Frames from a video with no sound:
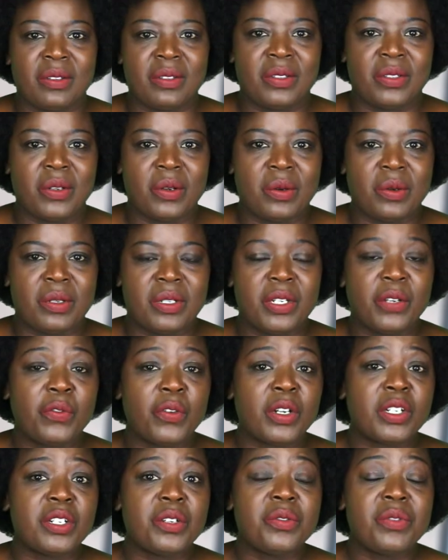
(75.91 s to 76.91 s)
So,
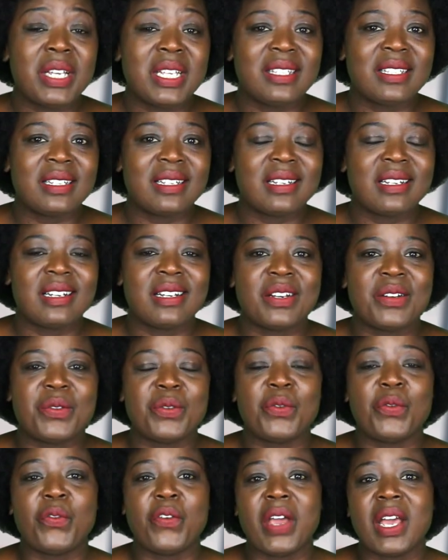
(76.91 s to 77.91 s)
default risk
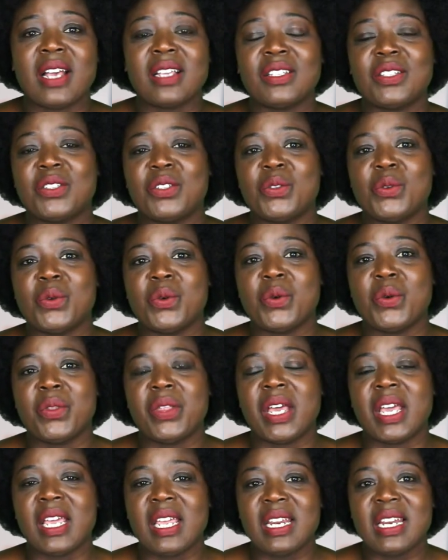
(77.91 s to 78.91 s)
refers to
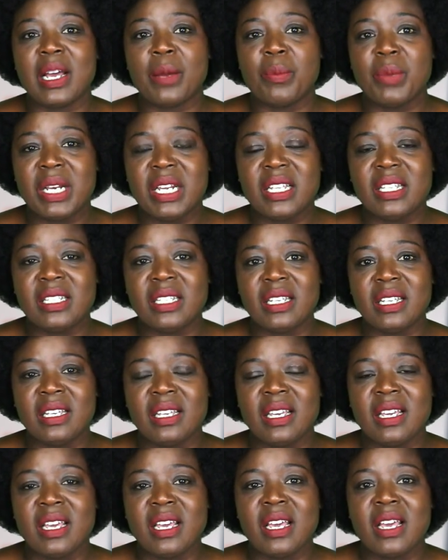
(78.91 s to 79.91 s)
the inability